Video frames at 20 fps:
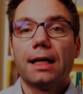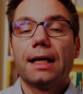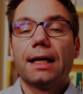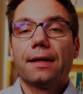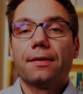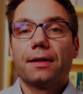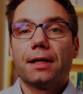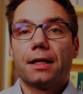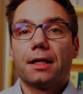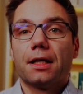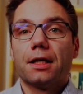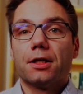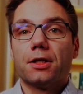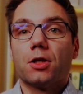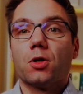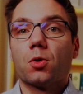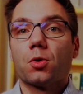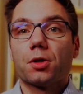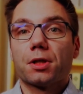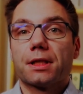that
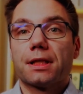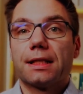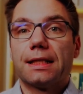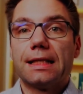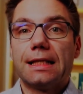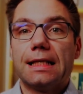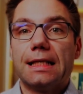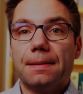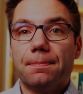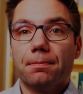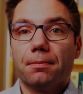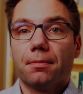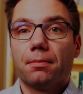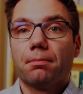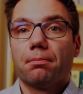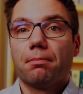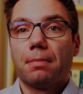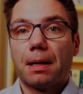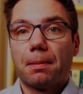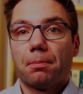your team
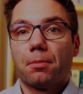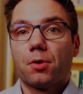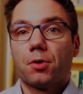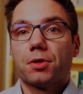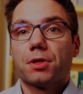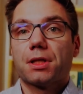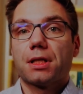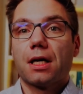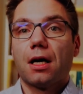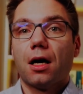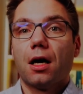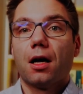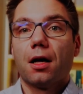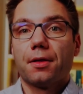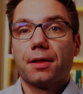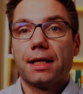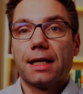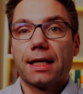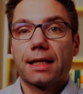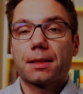members are
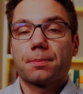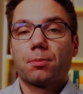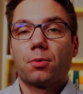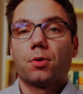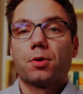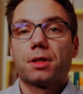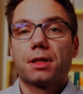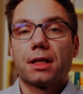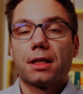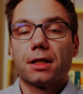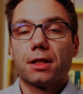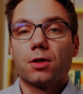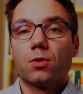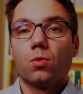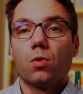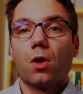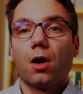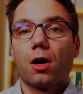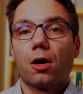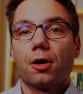the experts and you
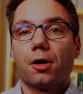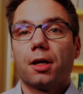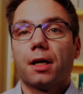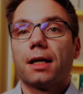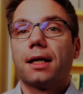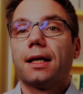are